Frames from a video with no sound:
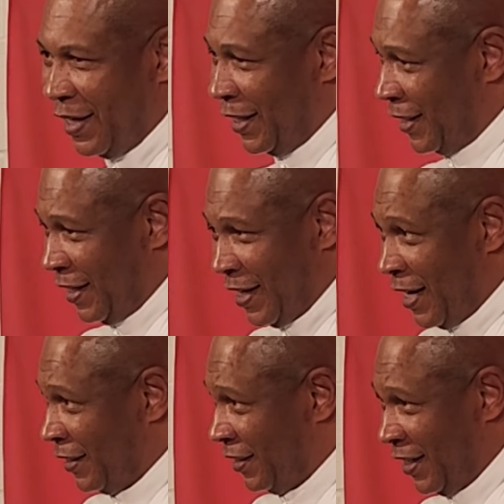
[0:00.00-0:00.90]
I
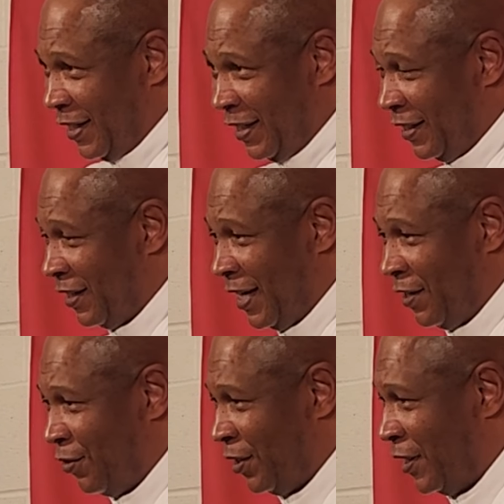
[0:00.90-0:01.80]
cannot shed any light
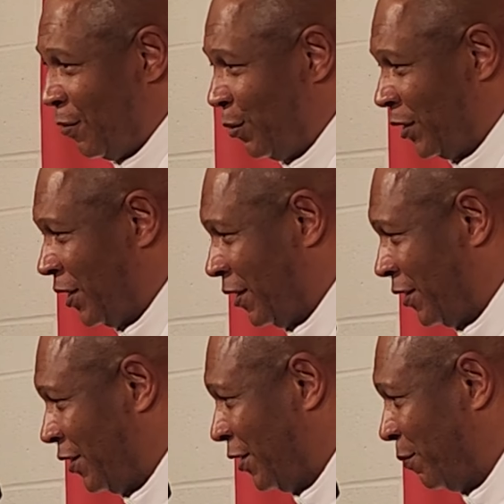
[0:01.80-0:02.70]
on it. I wish I
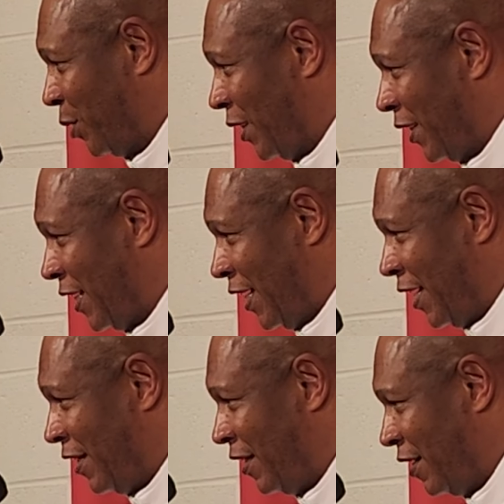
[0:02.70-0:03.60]
could, but I can't.